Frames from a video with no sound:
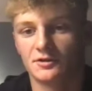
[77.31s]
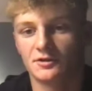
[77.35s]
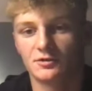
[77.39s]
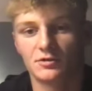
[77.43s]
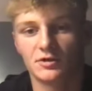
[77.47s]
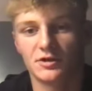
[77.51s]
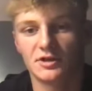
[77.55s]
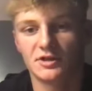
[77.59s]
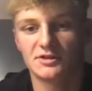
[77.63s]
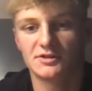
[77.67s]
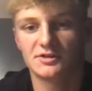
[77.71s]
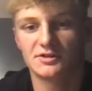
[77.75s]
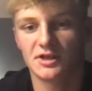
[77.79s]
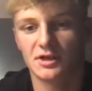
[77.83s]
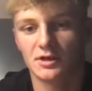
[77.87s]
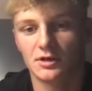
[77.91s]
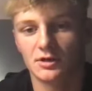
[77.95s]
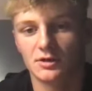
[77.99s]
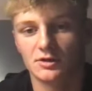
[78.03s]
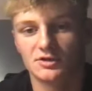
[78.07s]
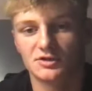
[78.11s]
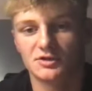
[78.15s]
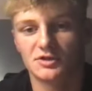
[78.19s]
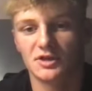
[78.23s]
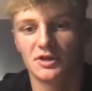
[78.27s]
It's not our
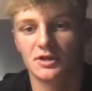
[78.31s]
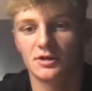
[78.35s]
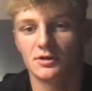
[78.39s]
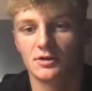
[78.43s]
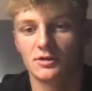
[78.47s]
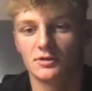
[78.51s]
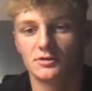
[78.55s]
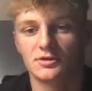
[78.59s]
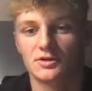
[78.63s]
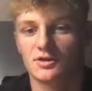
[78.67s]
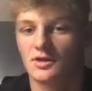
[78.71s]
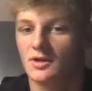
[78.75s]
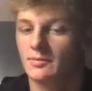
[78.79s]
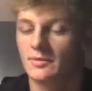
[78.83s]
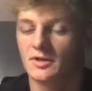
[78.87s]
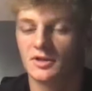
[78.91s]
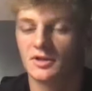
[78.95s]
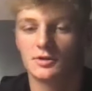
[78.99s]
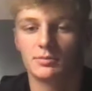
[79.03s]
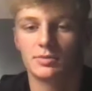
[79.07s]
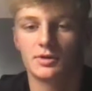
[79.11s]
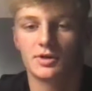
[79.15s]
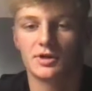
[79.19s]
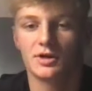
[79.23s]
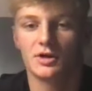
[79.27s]
standard to not make the
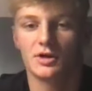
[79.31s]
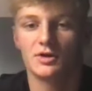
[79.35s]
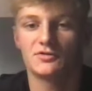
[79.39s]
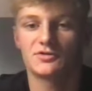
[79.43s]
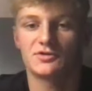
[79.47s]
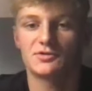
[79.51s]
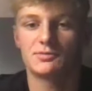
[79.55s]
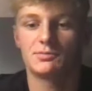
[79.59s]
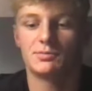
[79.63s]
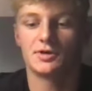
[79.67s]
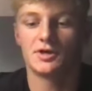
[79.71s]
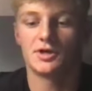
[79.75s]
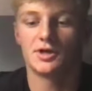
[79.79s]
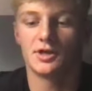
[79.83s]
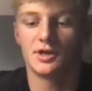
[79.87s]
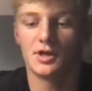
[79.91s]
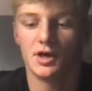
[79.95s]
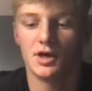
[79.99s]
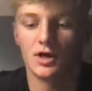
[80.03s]
playoffs, but